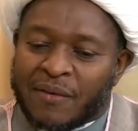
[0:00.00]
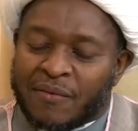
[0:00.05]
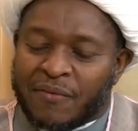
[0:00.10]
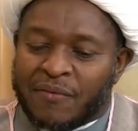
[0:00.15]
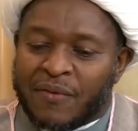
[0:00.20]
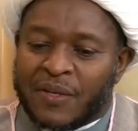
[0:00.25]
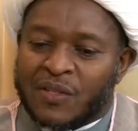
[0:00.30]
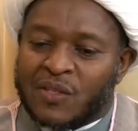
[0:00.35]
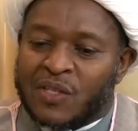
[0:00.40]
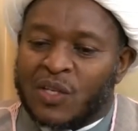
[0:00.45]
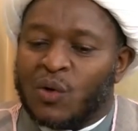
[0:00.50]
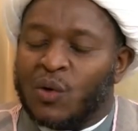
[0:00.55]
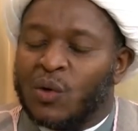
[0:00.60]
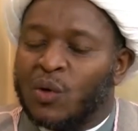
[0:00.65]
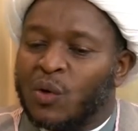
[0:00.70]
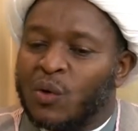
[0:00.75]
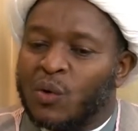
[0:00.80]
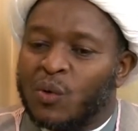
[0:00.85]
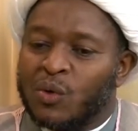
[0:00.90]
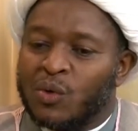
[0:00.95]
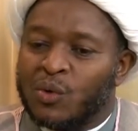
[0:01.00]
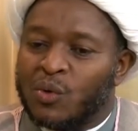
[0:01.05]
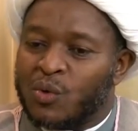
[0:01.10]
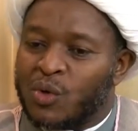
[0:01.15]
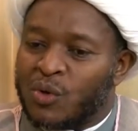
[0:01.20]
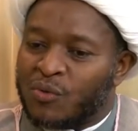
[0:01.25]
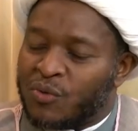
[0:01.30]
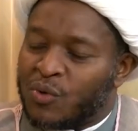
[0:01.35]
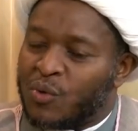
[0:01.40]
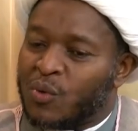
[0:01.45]
physical or
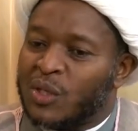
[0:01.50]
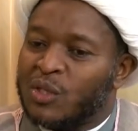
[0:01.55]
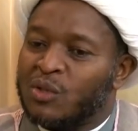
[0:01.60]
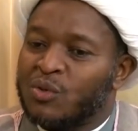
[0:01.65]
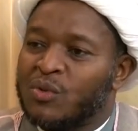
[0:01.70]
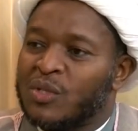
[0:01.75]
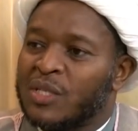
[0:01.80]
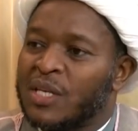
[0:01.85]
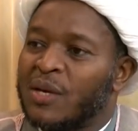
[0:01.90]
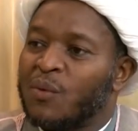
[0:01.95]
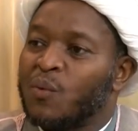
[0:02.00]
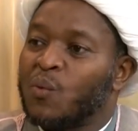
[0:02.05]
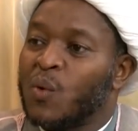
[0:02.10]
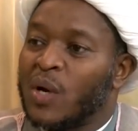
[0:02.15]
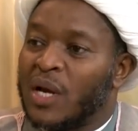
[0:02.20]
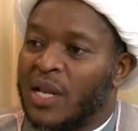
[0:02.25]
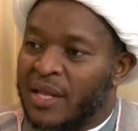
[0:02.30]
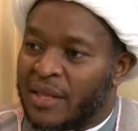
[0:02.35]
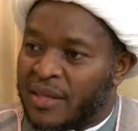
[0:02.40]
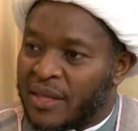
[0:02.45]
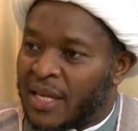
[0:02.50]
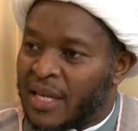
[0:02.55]
if you want to say wealth,